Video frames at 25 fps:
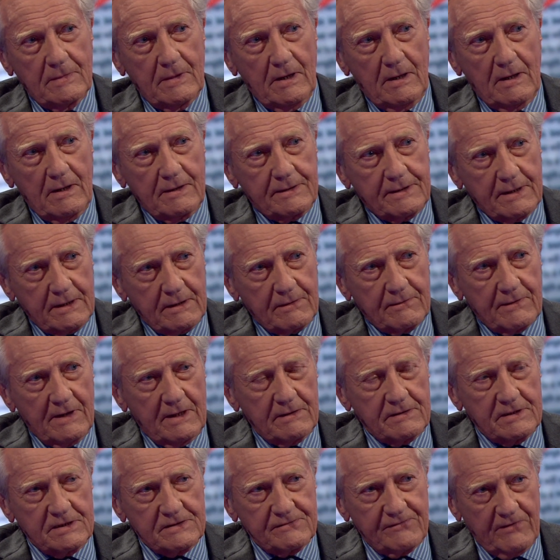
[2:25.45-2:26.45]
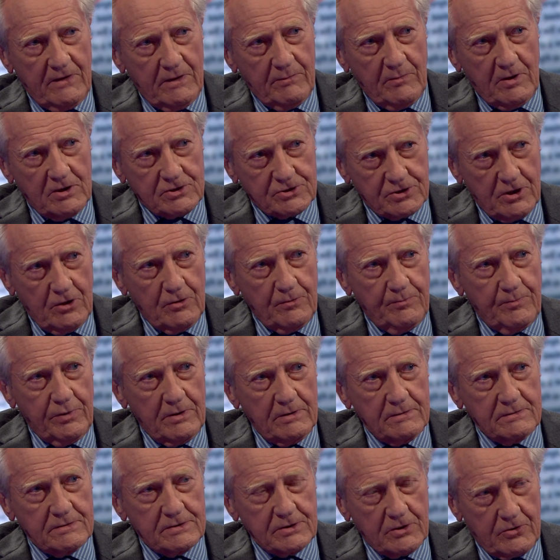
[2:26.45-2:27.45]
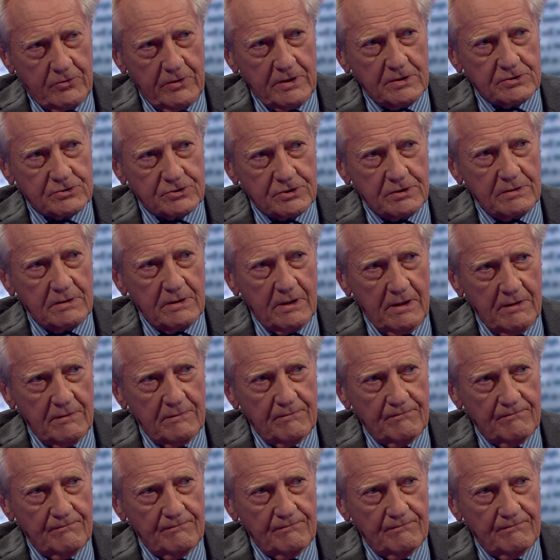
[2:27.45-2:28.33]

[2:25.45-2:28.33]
I think that is very much open to question now.